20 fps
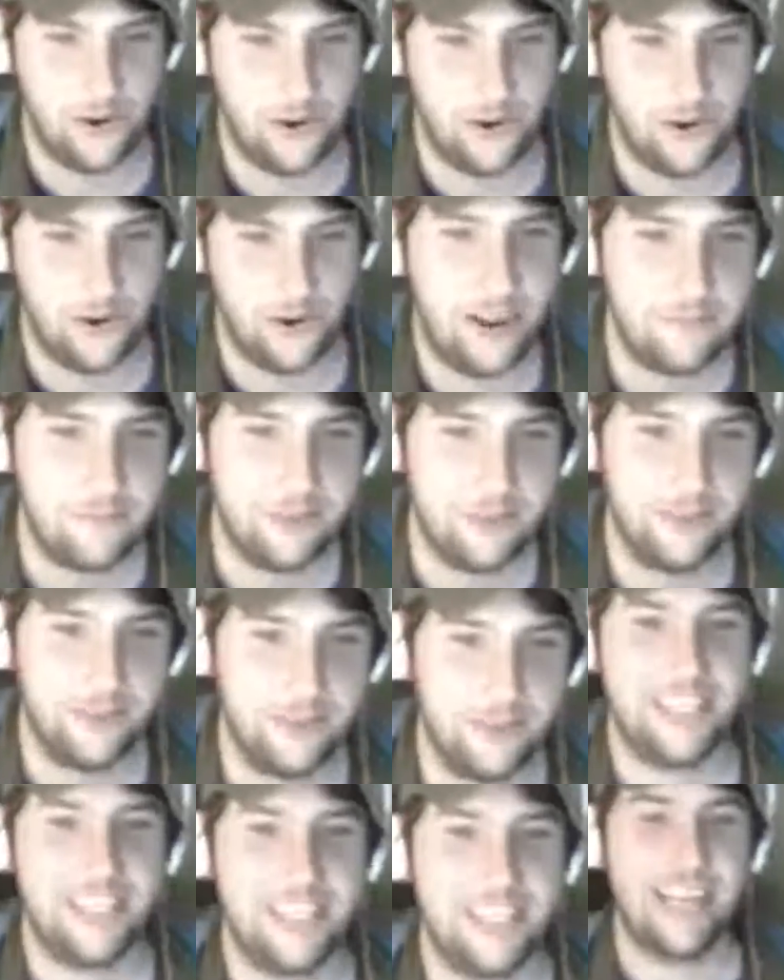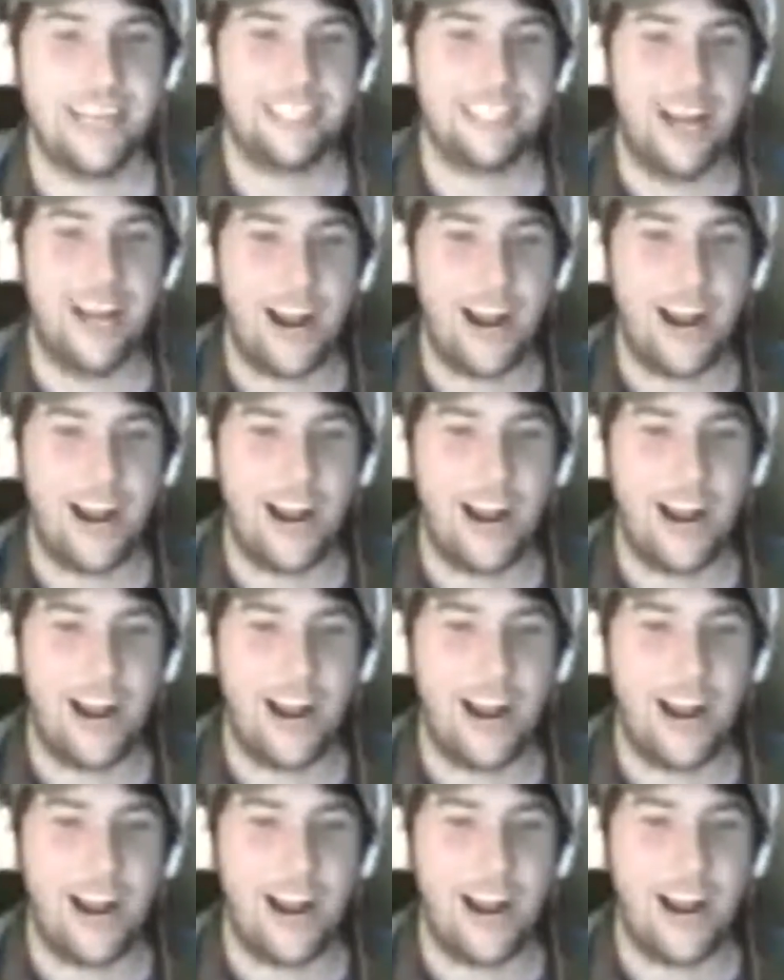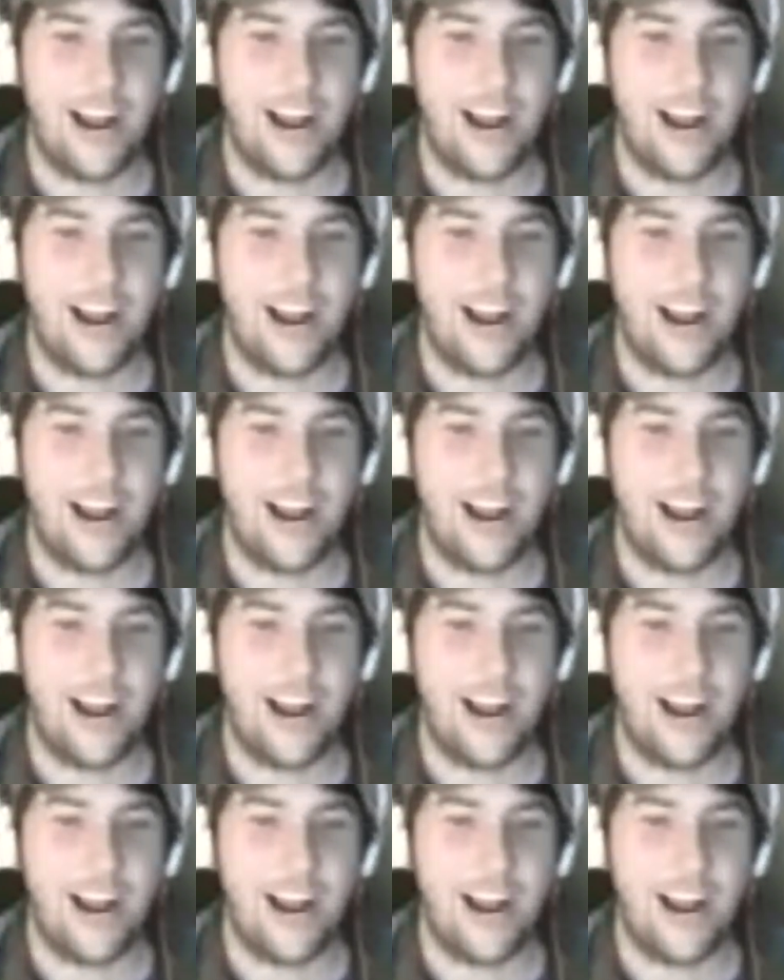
up through the things. Alright, so let's